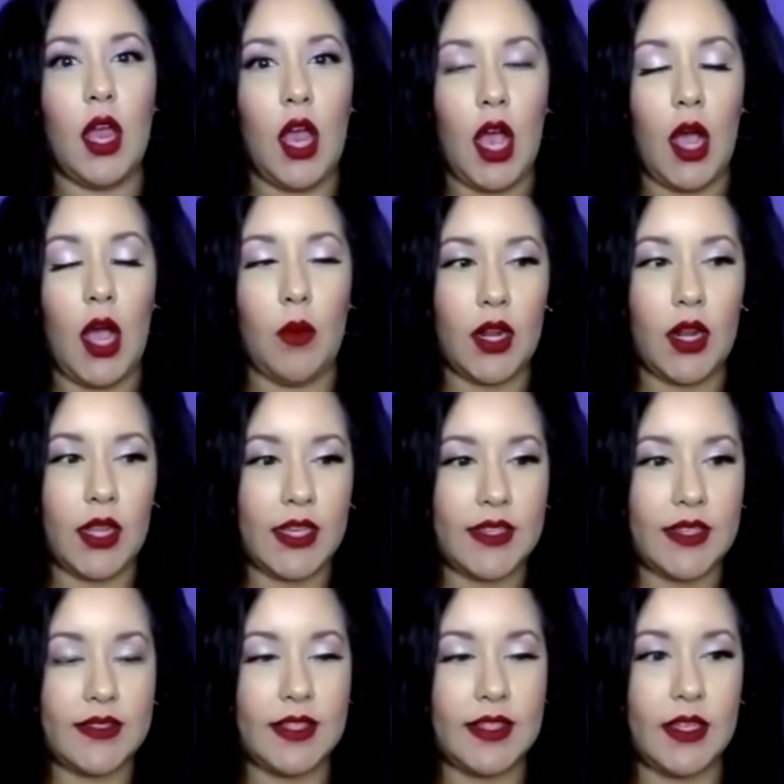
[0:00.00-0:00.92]
I want to like
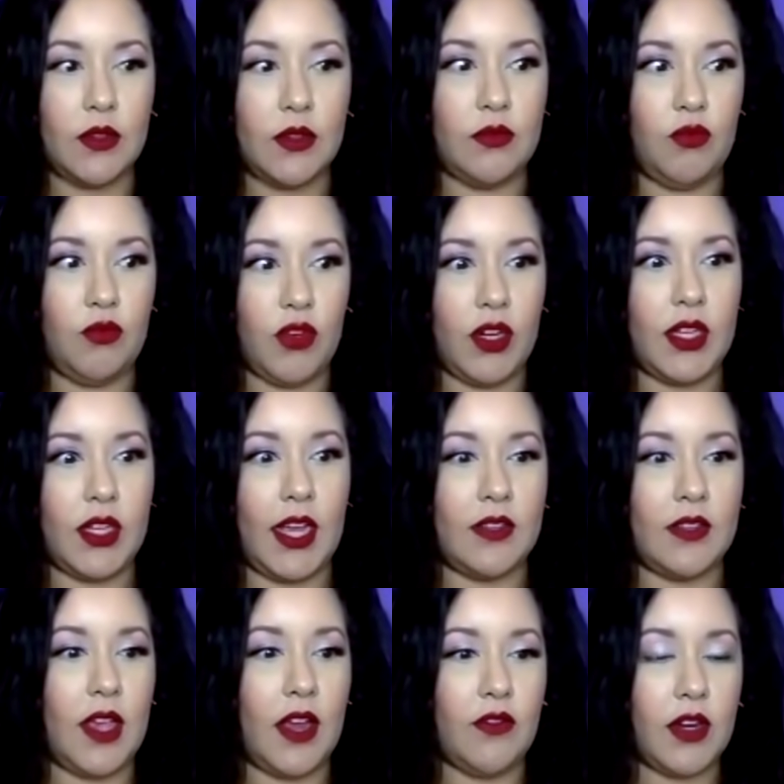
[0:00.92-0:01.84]

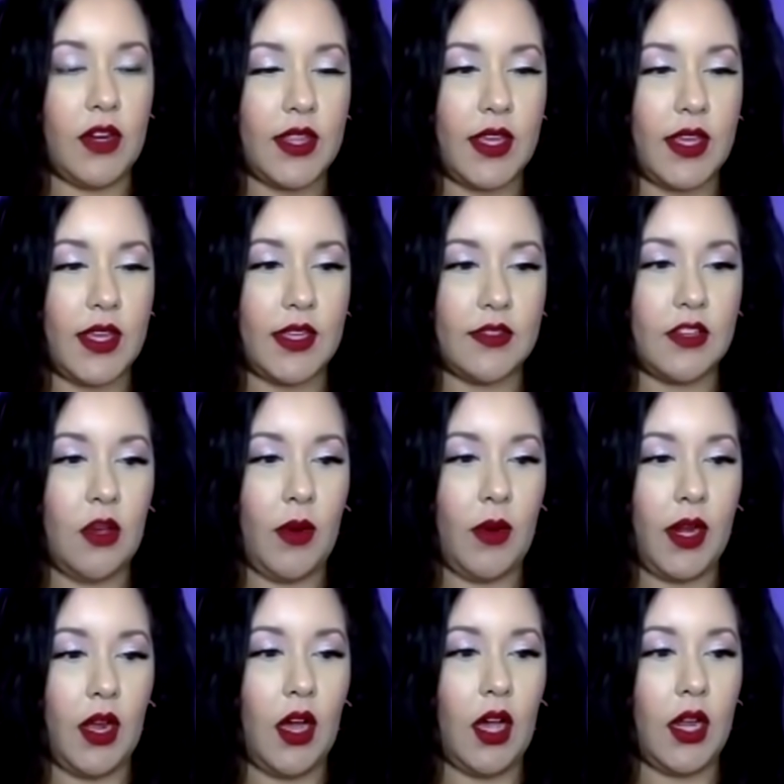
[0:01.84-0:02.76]
realize everything that's
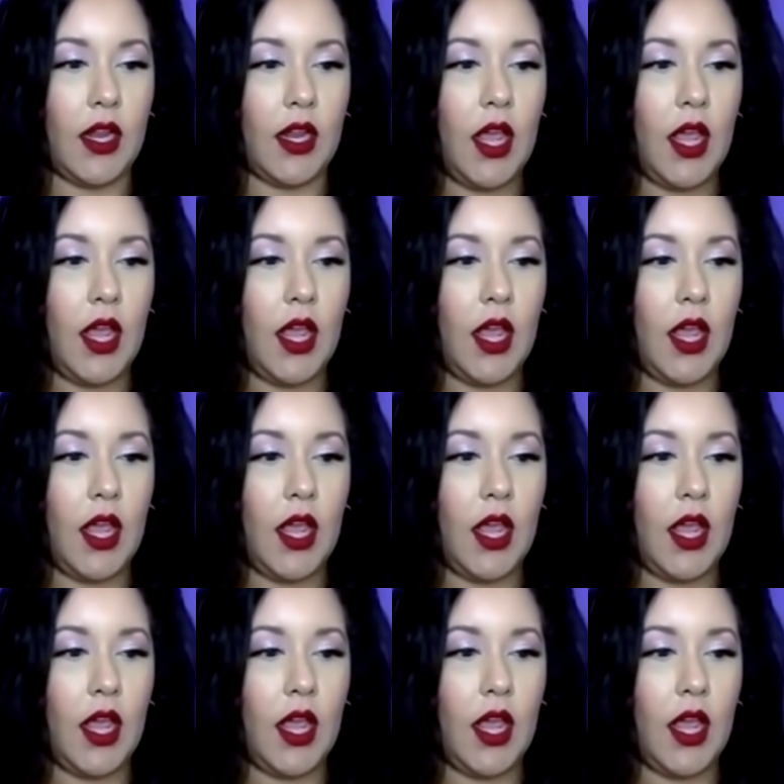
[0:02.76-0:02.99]
going on.